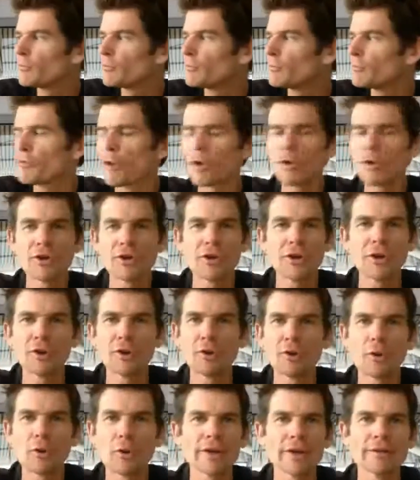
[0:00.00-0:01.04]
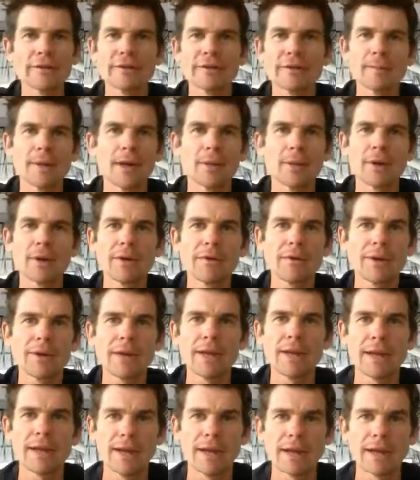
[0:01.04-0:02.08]
roadkill, whatever, man, whatever he
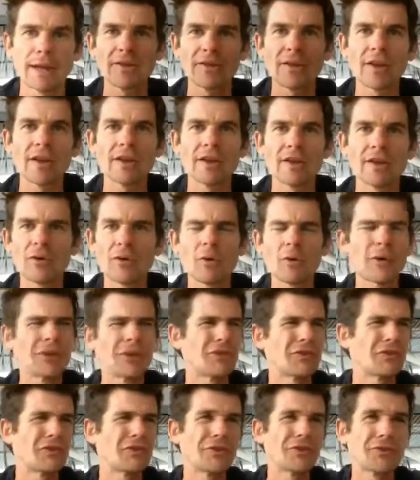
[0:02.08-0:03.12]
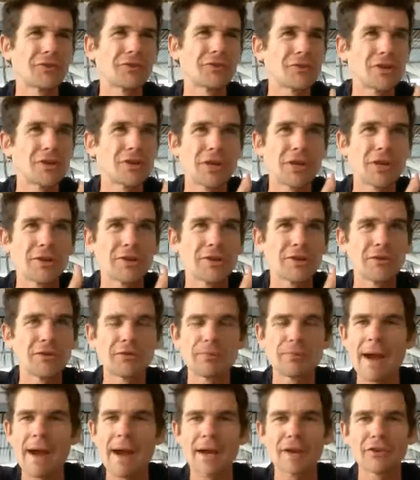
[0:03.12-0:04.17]
can get, he's eating it. Oysters, chickens,
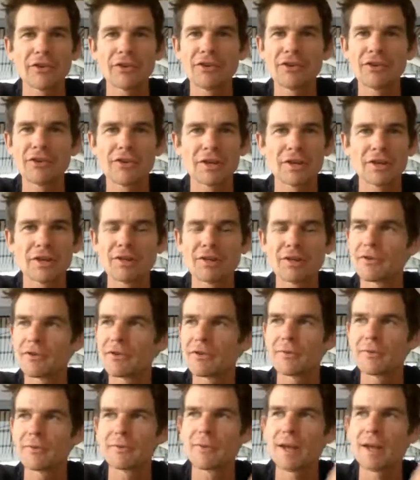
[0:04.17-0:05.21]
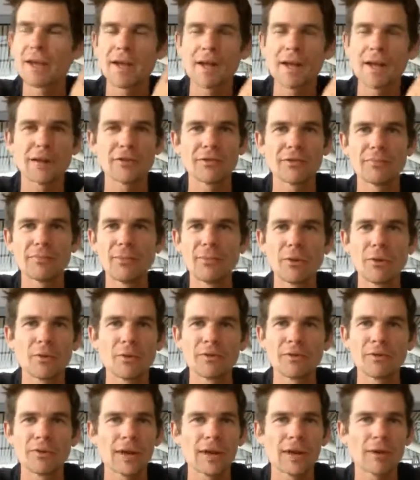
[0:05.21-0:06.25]
maggots in chickens, eggs, milk,
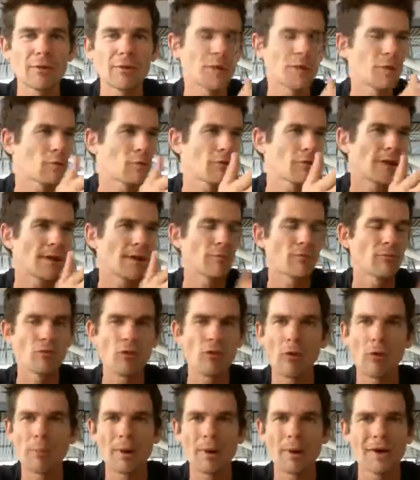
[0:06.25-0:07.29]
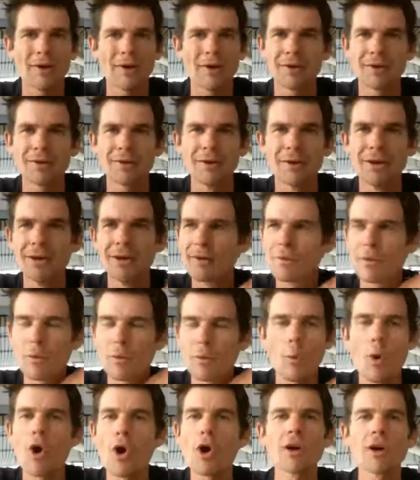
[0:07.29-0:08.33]
dairy, cream, raw butter, the
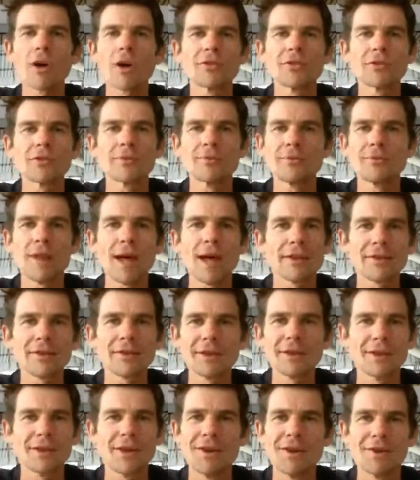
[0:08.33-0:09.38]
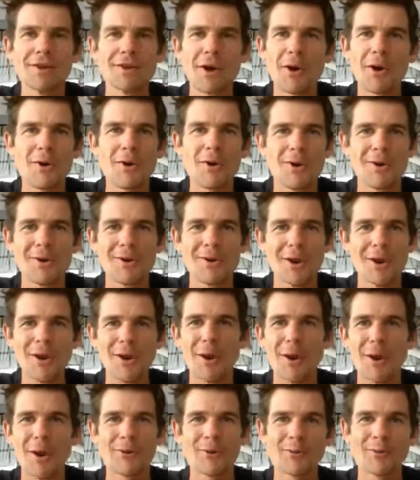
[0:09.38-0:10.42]
works. Nothing, no
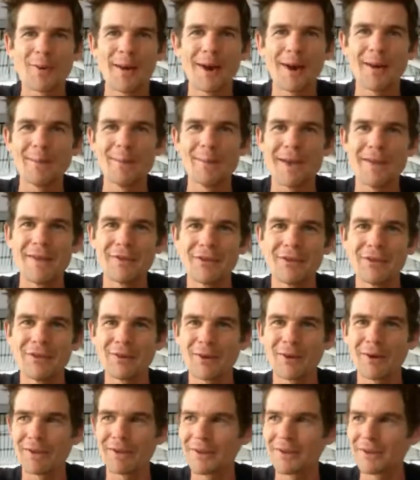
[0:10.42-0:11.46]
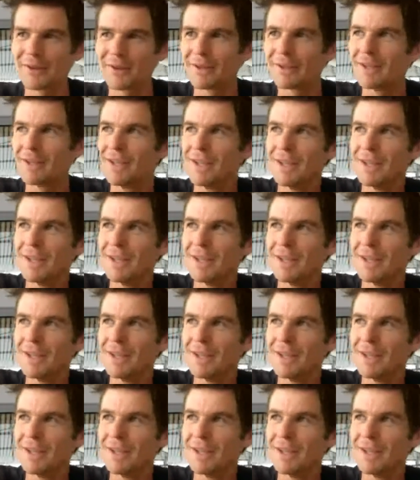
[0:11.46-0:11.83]
holds barred, man. This is like the